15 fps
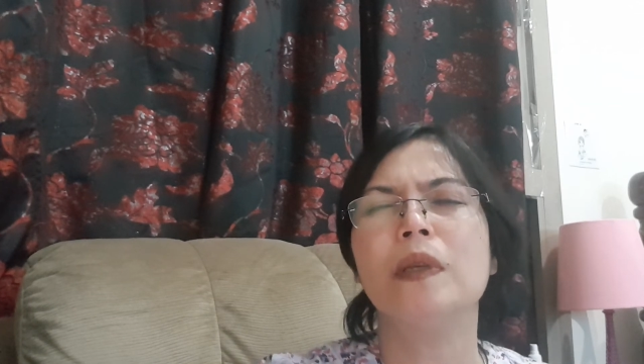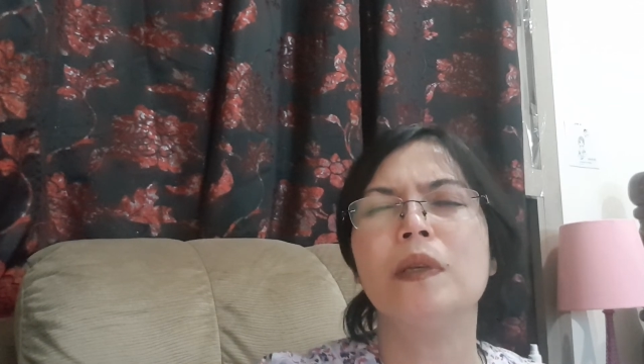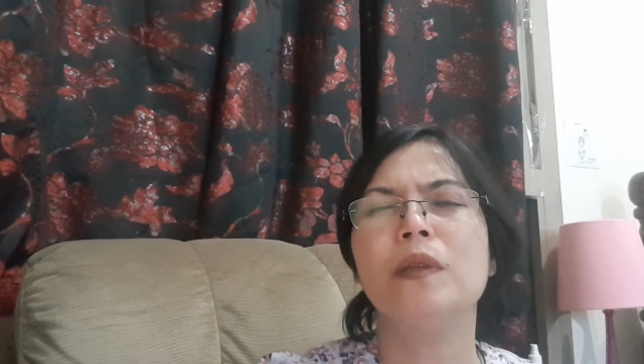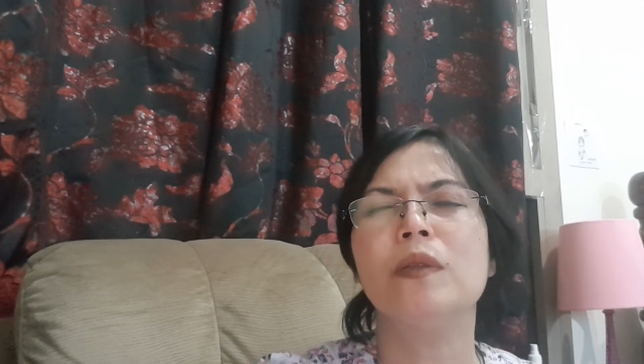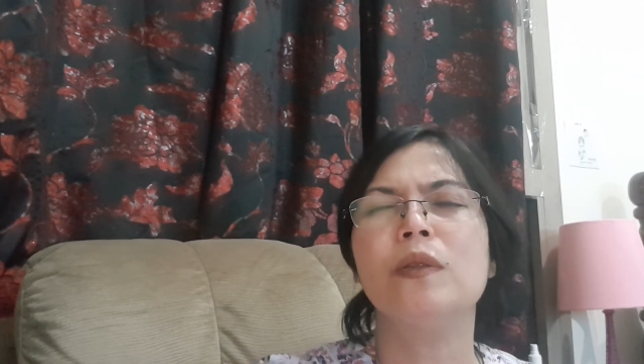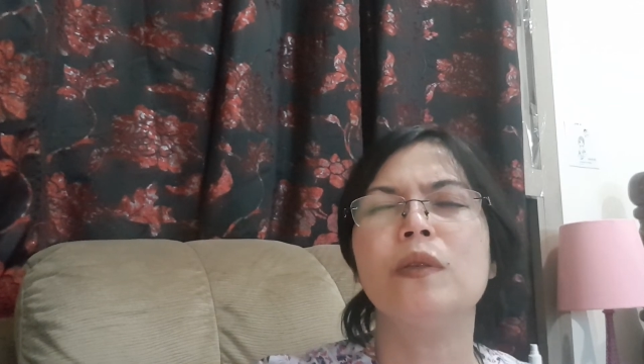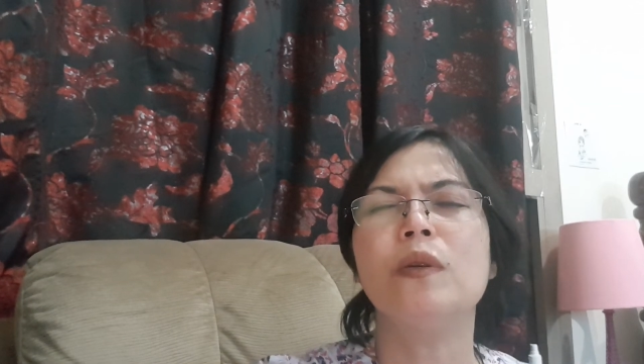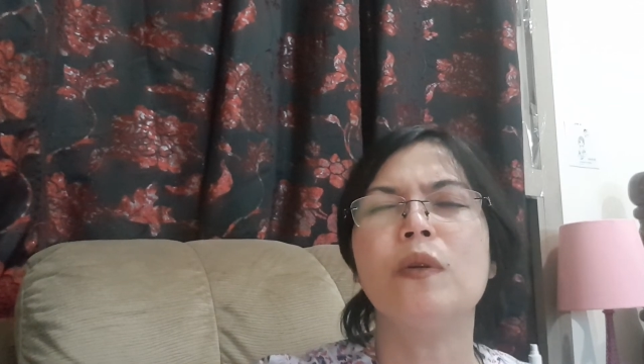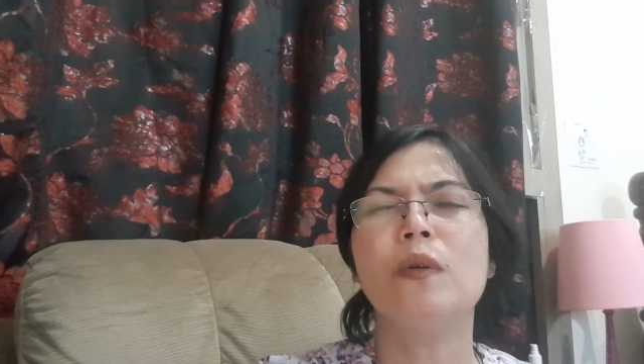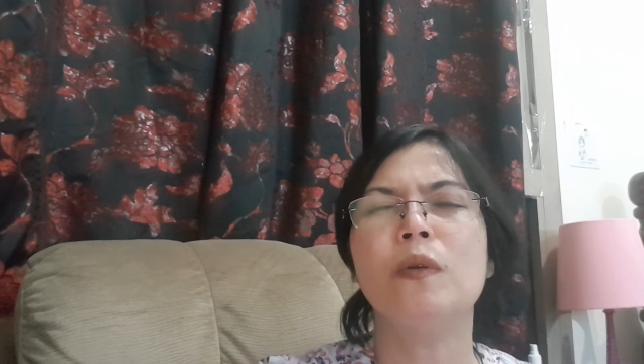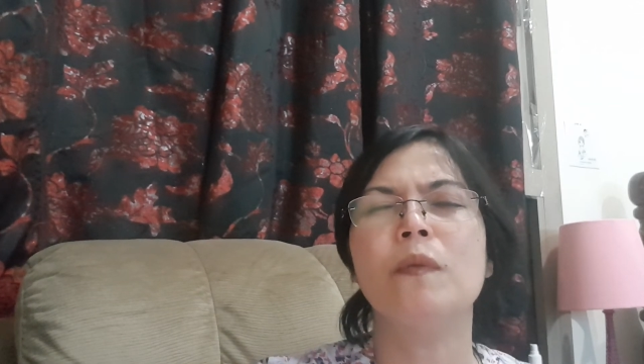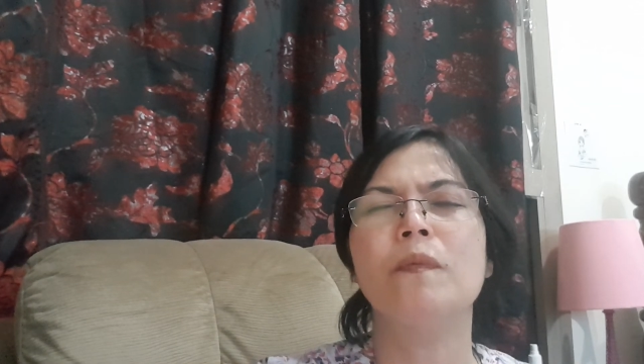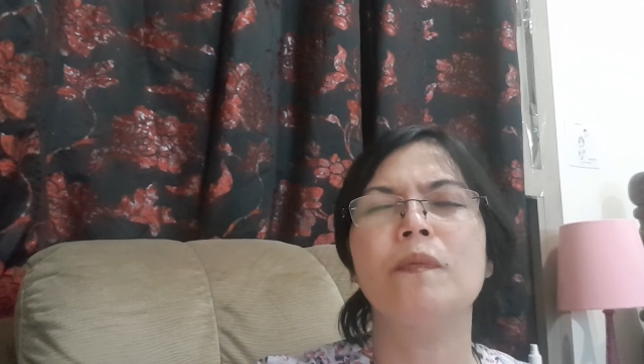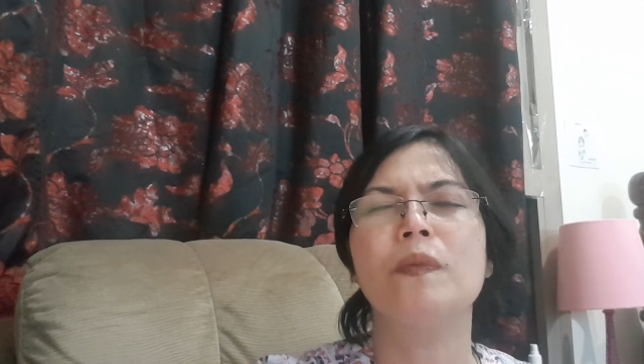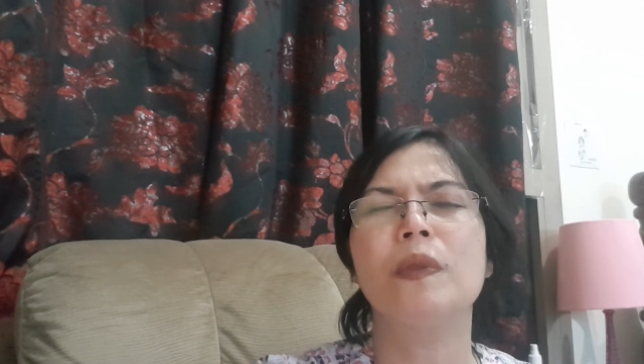
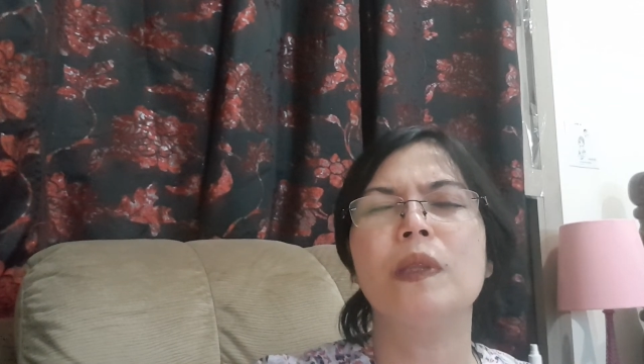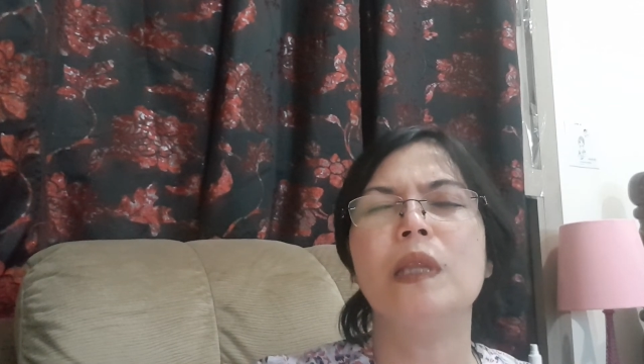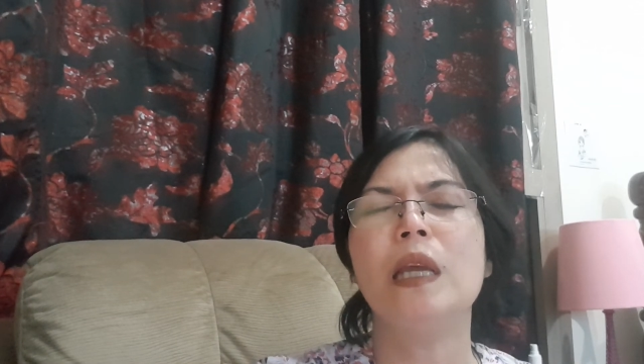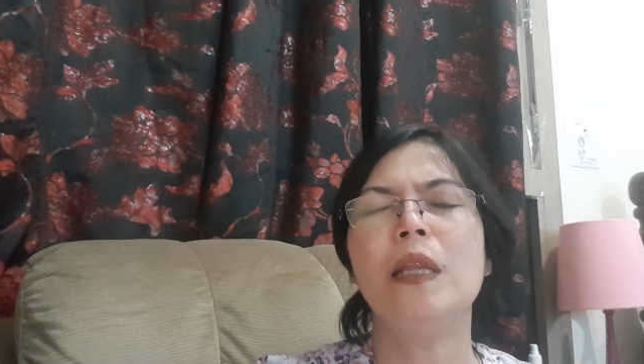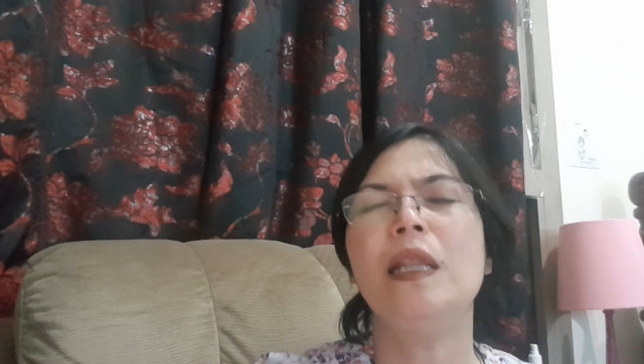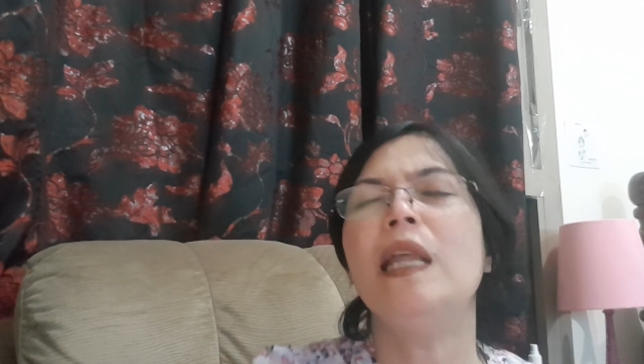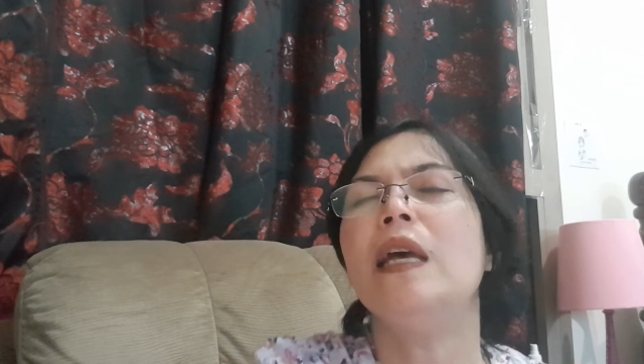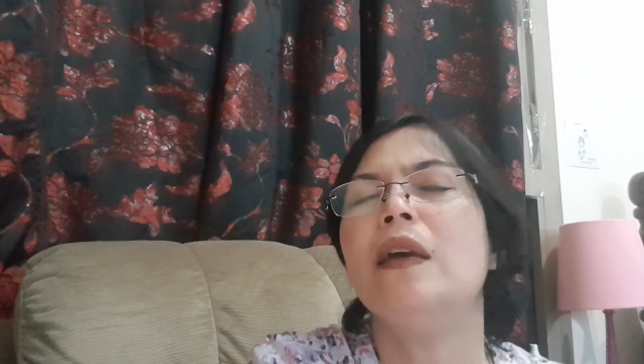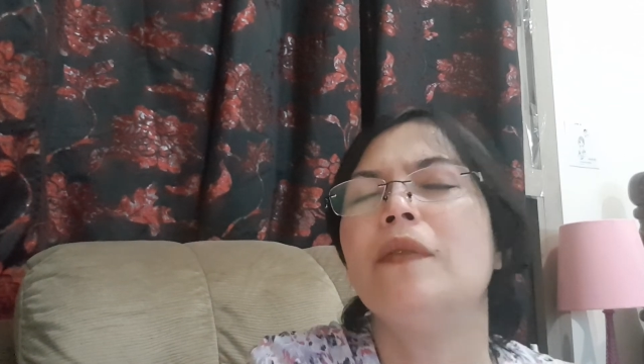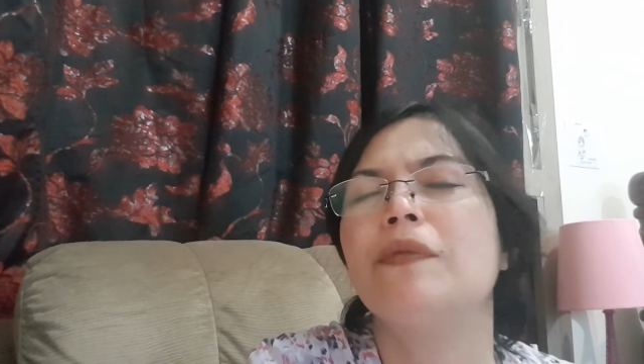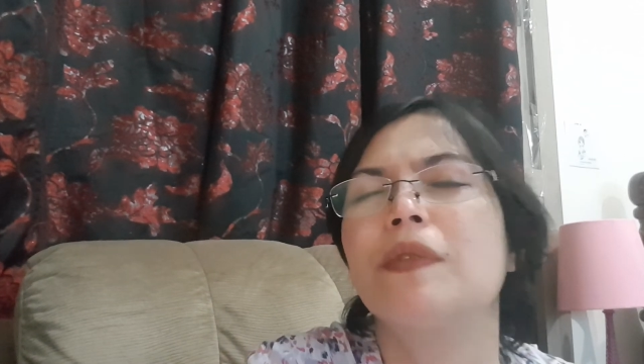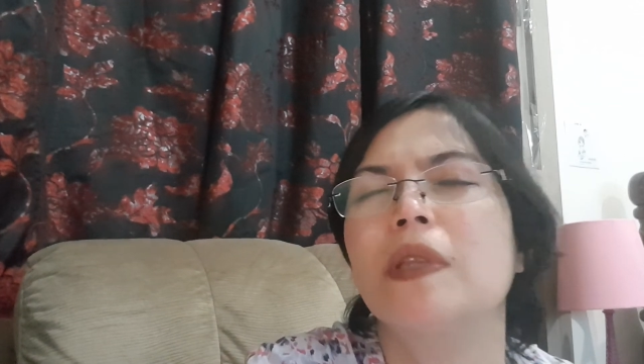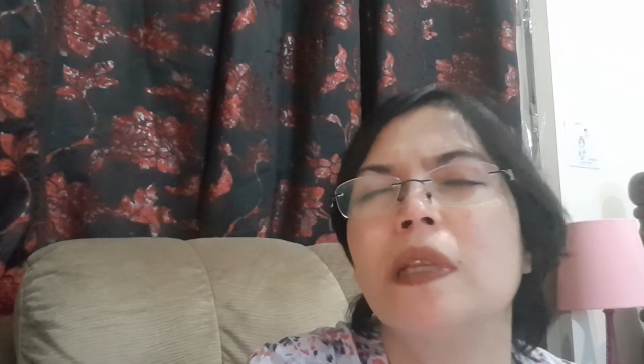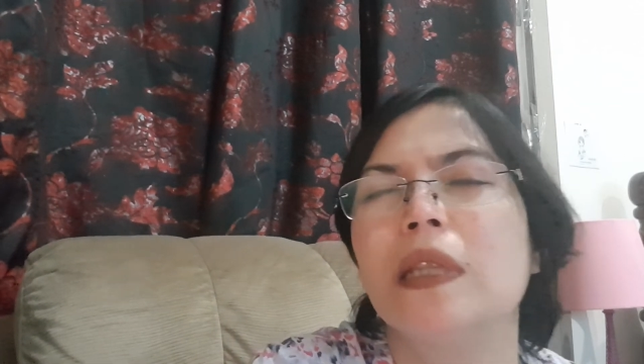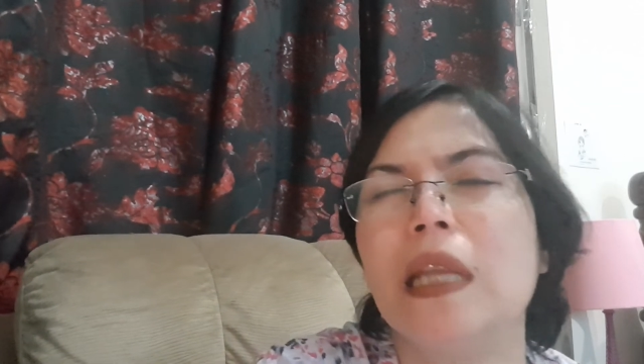So they left.